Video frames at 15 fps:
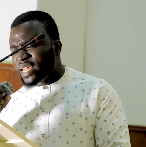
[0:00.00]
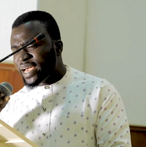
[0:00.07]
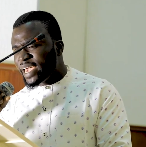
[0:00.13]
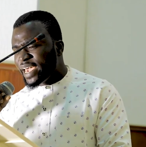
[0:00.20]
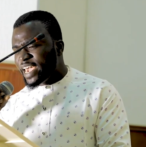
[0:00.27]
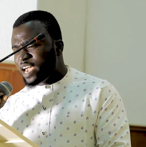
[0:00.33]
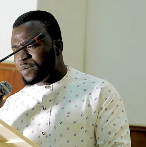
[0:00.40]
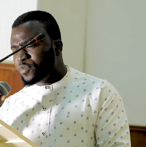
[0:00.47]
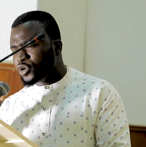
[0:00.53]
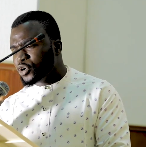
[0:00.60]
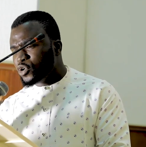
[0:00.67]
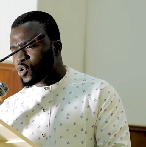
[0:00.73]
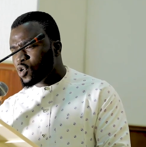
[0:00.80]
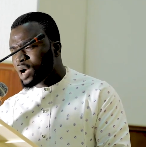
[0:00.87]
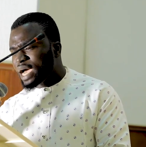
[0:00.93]
like
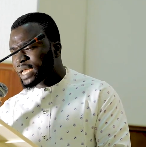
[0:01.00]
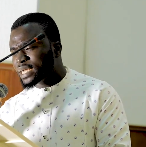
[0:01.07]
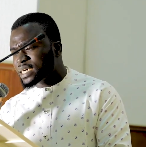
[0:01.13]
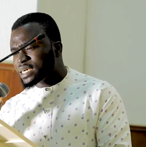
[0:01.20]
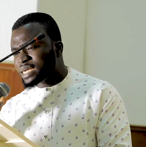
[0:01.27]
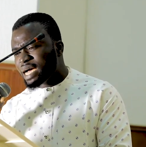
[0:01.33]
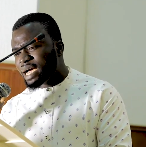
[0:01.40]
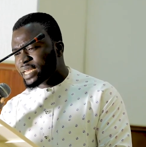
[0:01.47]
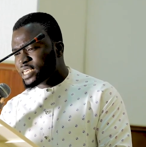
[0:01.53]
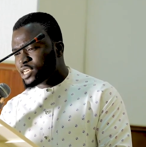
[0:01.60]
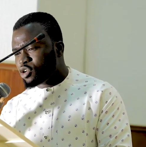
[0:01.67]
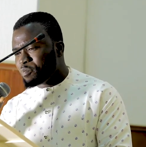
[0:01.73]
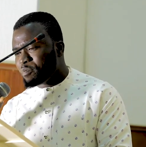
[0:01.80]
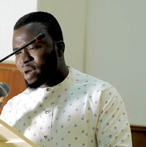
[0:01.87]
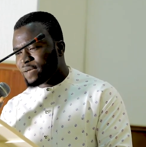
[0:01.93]
every nook and
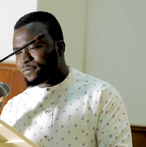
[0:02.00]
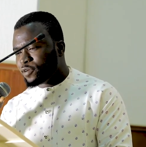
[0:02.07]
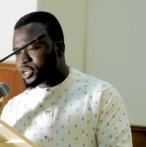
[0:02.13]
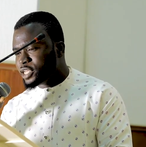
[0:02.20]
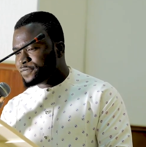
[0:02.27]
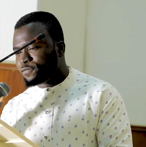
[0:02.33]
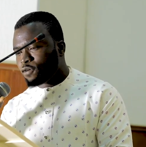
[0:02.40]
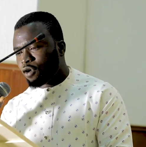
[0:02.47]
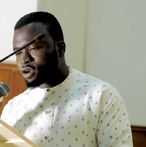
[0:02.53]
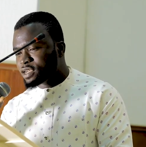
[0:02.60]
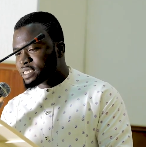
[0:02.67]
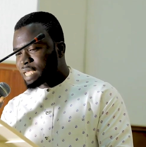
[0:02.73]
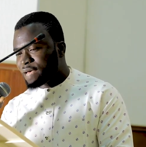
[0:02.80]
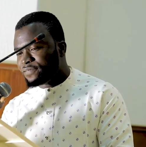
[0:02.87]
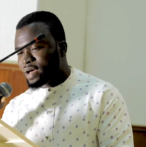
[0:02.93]
cranny of my body
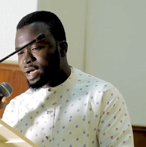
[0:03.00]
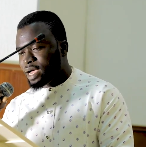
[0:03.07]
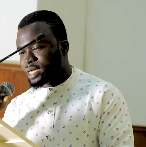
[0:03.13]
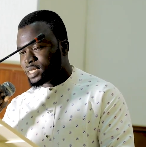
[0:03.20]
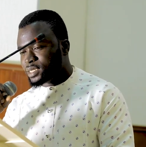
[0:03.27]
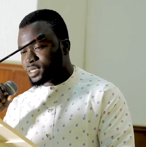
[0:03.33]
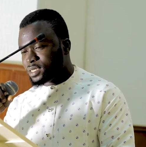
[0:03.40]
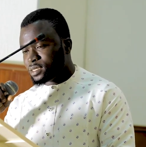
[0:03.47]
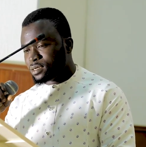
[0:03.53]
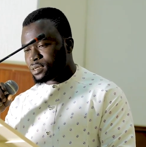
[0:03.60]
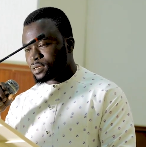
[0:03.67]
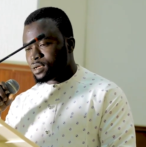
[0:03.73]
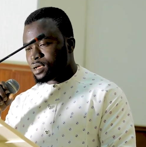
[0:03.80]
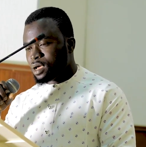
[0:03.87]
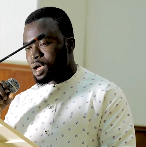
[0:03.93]
falls apart.
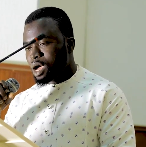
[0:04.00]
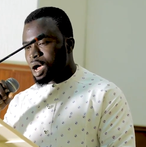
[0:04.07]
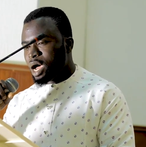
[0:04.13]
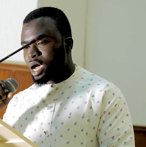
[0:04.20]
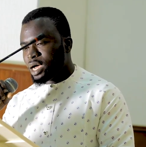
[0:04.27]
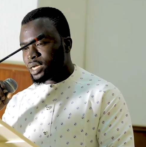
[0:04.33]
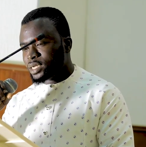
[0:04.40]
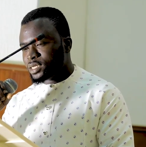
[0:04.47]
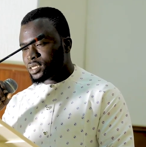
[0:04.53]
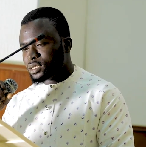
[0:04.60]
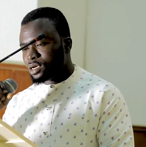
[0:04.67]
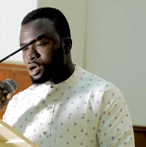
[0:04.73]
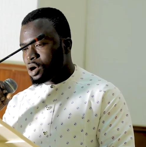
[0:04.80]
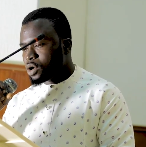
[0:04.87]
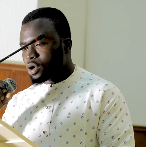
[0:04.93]
Heart,
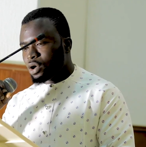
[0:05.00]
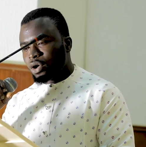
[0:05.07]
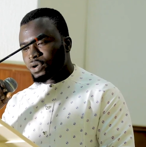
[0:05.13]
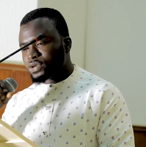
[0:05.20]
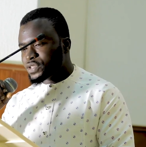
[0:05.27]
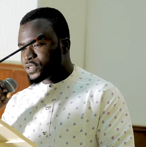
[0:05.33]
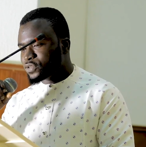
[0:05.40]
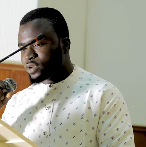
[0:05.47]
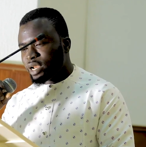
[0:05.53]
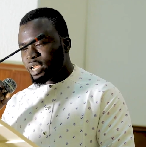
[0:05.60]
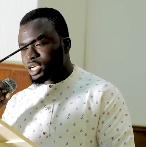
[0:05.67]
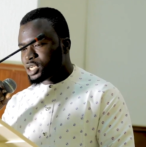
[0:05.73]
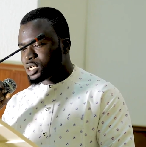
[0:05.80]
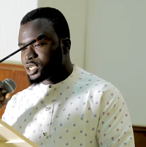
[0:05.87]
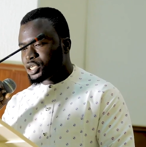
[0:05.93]
ghost
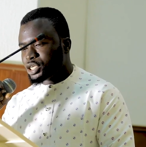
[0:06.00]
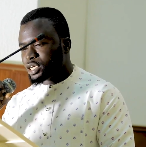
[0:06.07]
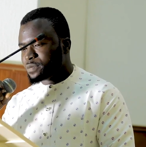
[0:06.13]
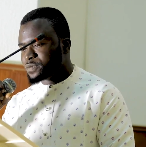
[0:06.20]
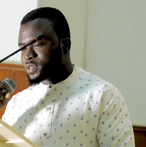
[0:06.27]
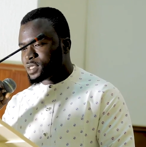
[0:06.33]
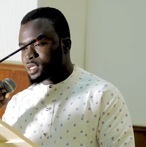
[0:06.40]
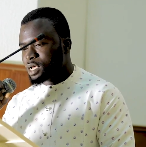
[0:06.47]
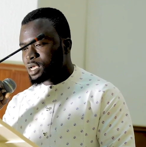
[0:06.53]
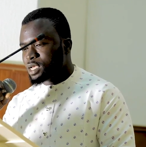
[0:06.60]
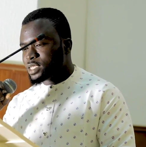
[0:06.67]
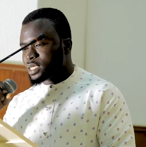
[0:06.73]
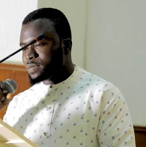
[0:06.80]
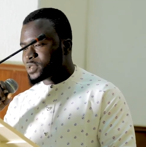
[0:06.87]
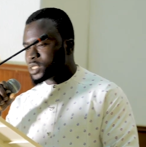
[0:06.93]
relationships,
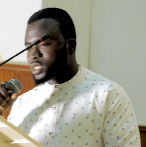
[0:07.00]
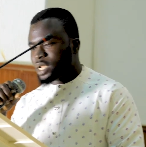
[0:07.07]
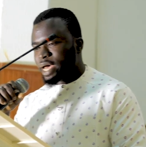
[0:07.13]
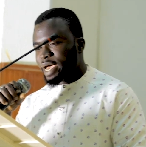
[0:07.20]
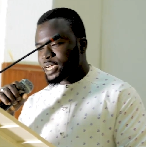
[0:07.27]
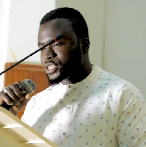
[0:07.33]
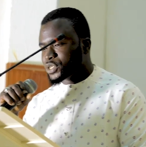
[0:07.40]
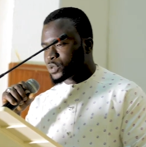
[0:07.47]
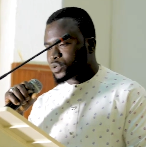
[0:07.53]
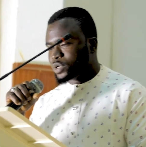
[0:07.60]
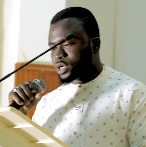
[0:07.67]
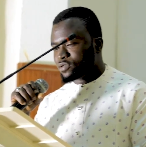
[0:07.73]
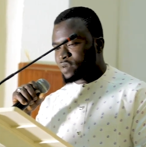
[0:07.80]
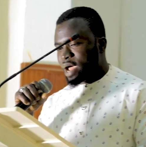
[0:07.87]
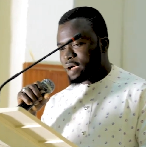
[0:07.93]
some surmise
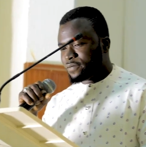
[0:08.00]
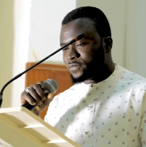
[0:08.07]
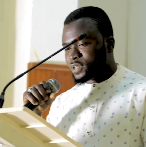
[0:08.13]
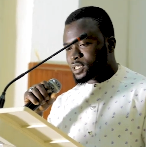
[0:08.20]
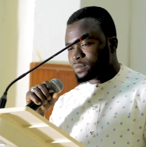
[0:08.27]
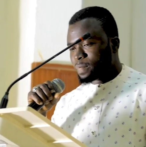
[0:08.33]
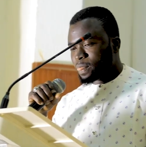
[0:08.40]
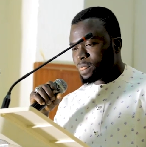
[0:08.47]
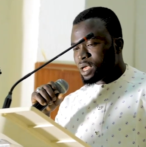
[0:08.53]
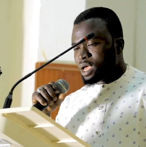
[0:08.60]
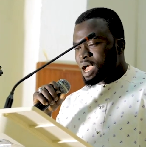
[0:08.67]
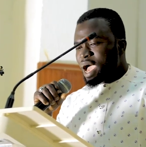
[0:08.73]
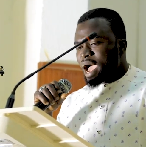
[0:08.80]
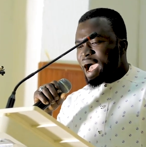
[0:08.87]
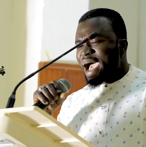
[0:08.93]
could erupt.
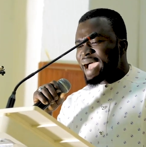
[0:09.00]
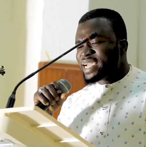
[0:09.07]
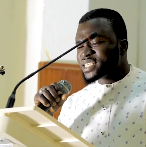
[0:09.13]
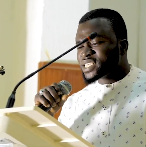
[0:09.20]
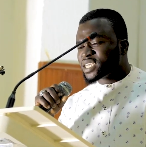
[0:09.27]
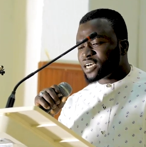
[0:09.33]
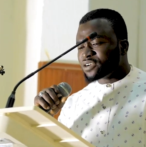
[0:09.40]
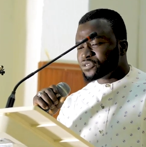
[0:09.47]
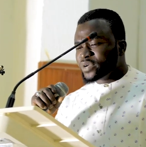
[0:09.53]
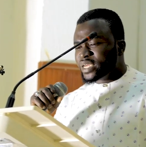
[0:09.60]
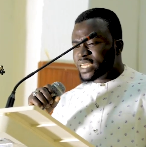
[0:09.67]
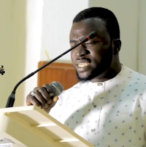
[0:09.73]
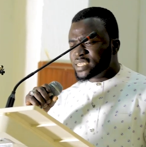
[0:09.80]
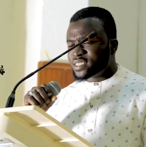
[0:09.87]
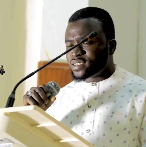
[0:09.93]
Eyes can
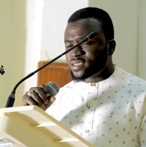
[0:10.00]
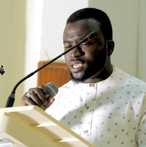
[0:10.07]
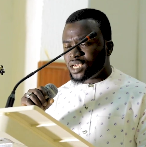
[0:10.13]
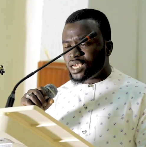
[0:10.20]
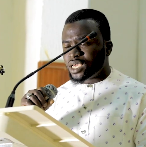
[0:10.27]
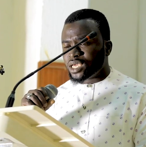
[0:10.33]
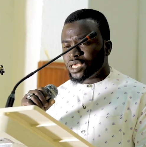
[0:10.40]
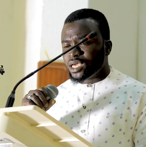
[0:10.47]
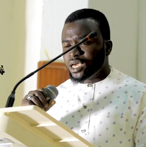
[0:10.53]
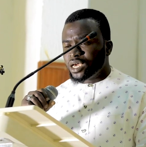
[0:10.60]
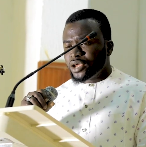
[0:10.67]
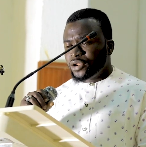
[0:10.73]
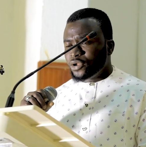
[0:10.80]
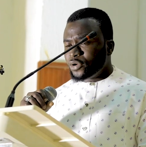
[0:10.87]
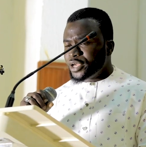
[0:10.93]
really
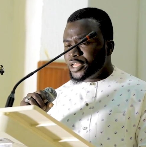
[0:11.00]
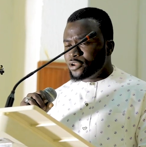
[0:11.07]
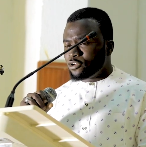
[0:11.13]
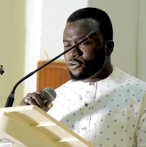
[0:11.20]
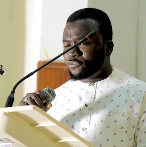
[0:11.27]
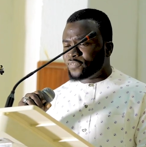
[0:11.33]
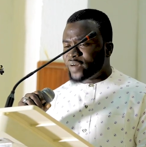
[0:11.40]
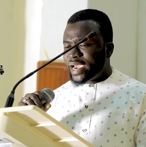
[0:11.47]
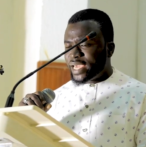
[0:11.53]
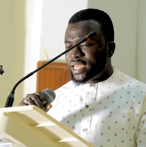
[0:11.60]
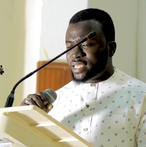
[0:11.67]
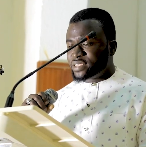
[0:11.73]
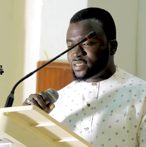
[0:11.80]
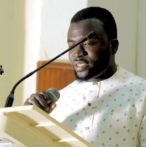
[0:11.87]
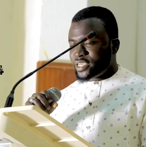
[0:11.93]
see, knowing no
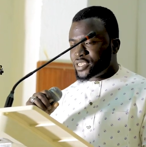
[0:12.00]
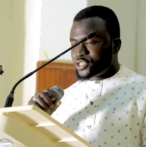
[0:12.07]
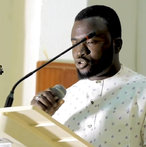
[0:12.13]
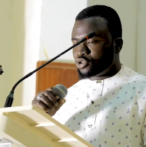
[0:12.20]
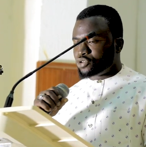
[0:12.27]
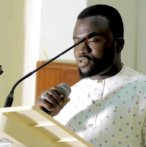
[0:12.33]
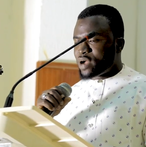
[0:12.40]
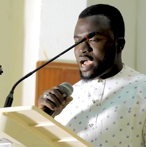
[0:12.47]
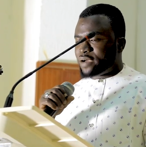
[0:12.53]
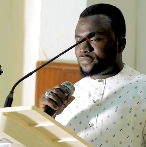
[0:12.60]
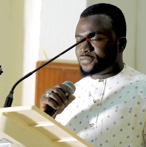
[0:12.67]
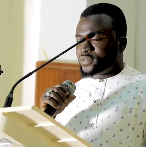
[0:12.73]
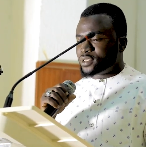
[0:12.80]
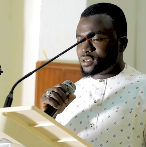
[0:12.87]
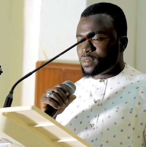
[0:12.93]
violence is to
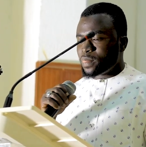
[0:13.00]
erupt.